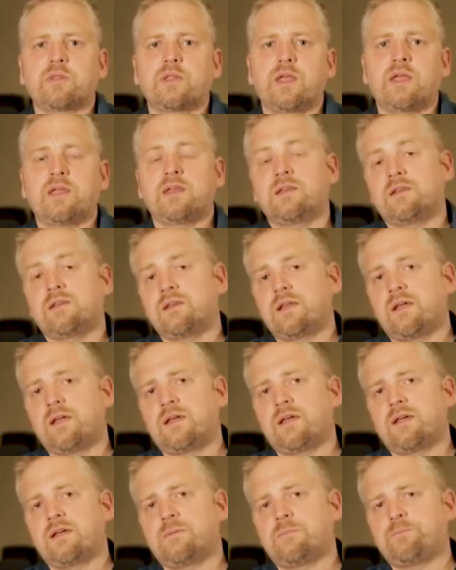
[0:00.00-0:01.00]
And
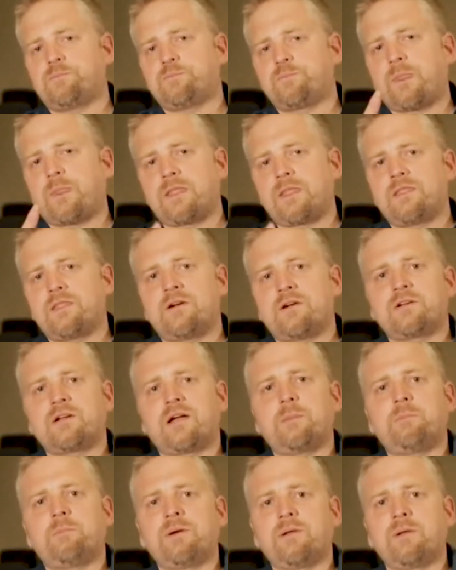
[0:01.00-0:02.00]
there are a
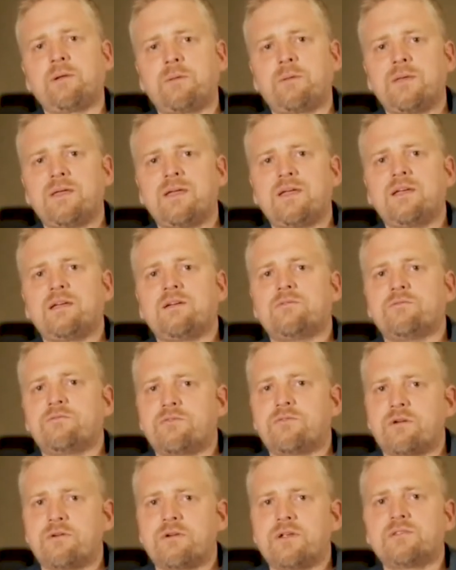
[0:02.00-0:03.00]
couple
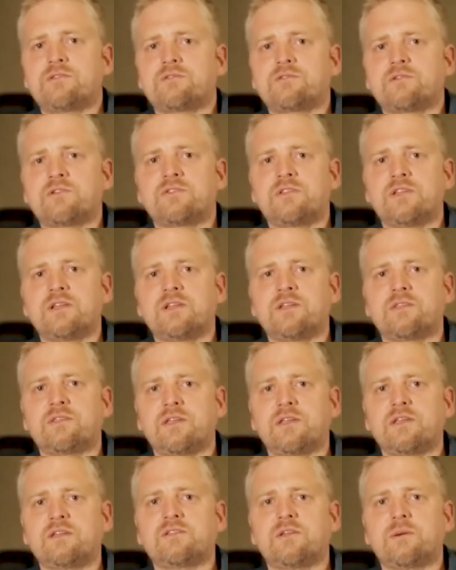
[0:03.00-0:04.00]
very interesting
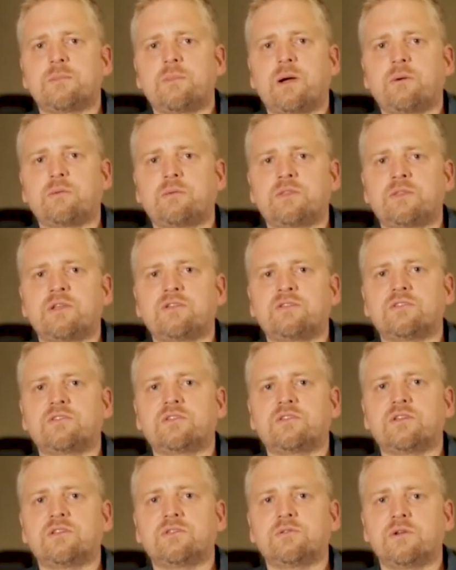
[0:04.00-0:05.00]
things about
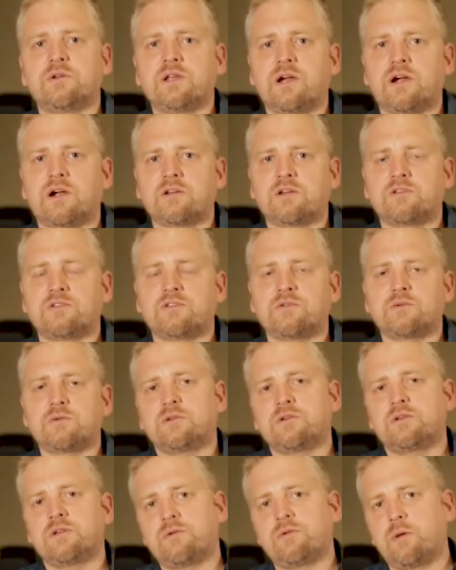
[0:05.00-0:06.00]
this in regards to
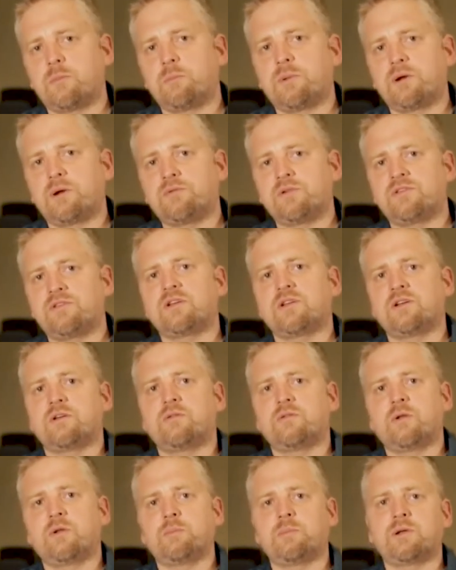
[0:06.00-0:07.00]
the development, physical
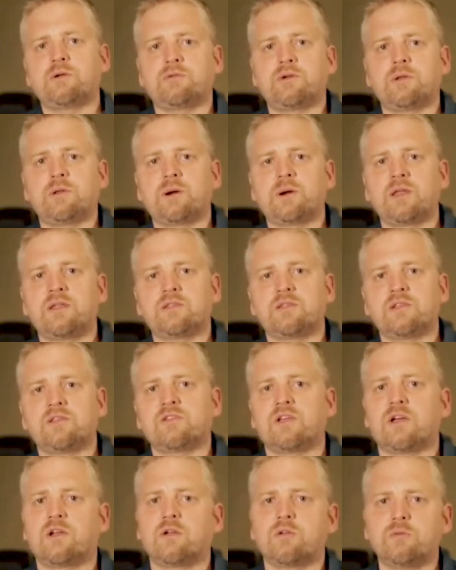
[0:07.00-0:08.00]
development of Liberland
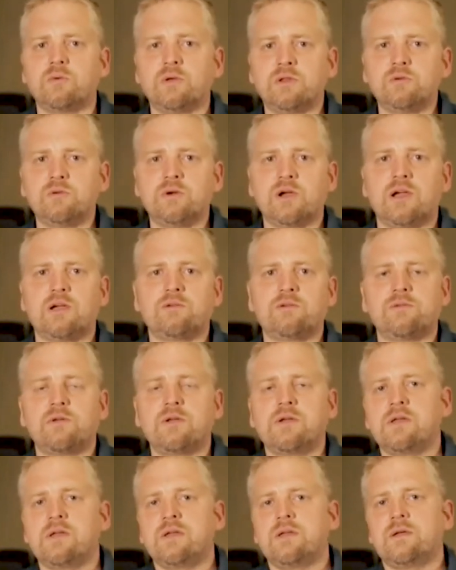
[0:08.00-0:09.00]
itself. We do have
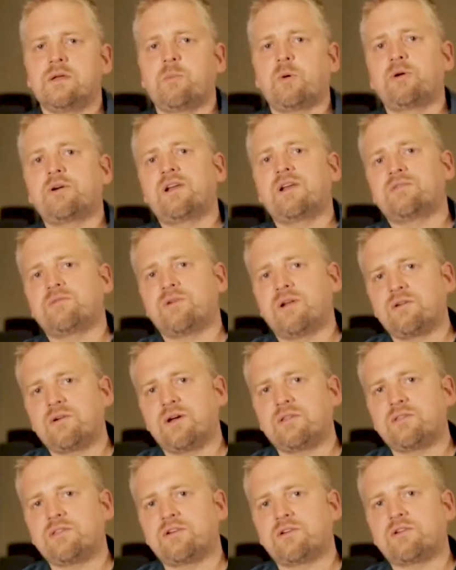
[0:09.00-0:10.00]
more than
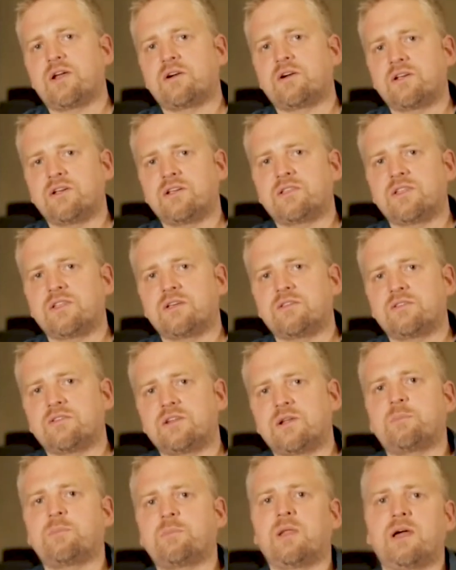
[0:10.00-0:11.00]
1,200 architects
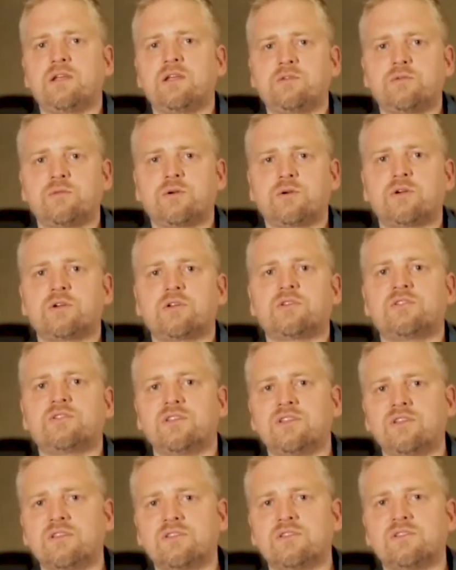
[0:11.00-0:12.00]
that applied for
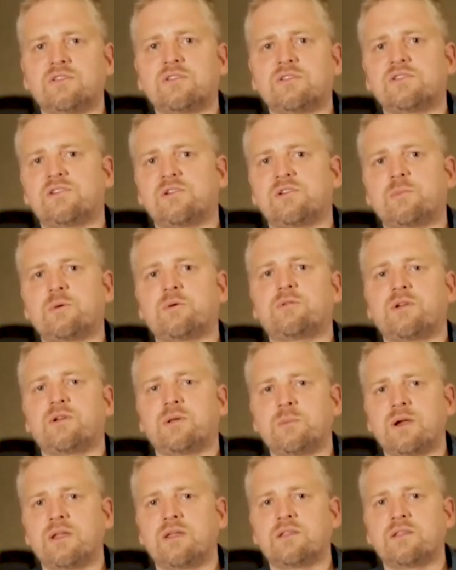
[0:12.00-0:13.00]
citizenship of
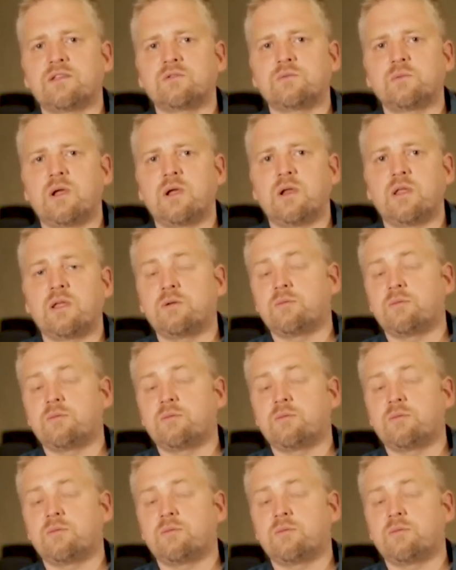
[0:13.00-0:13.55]
Liberland as well.